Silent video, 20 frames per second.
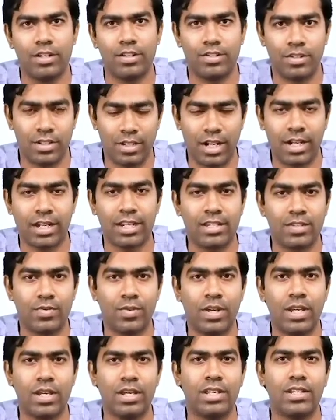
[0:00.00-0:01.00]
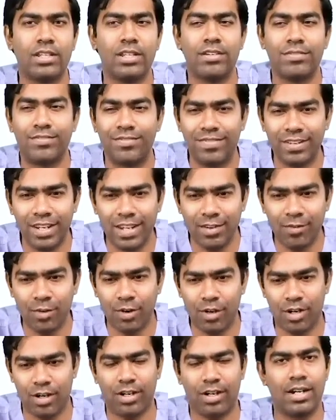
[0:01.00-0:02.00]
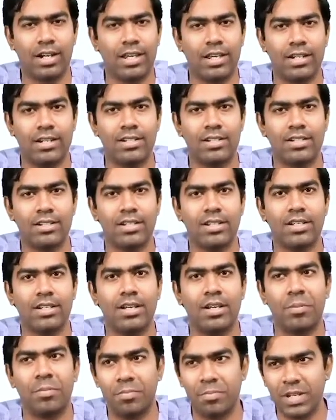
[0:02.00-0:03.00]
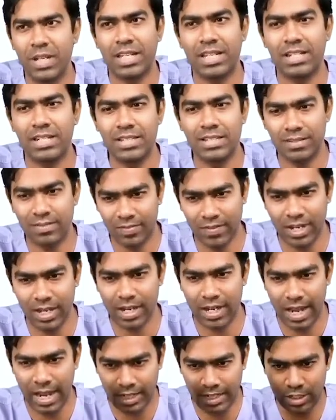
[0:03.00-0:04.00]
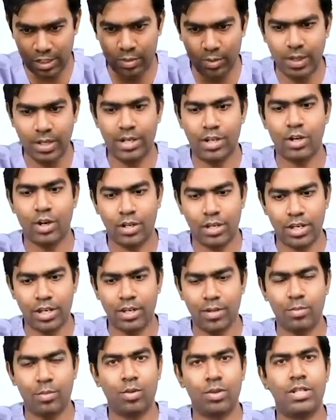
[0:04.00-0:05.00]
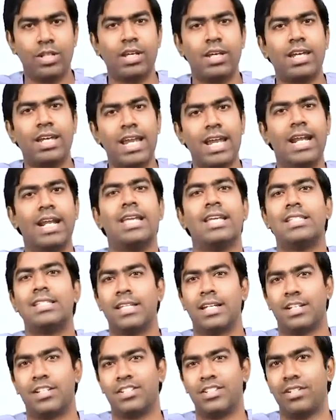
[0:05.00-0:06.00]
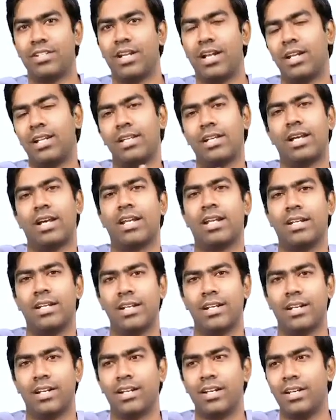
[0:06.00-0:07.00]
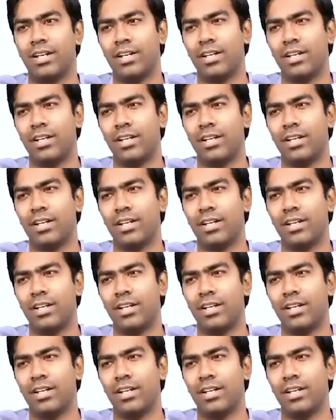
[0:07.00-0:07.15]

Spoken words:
So that is why the free water clearance means we are actually talking about the ADH action and the collecting duct.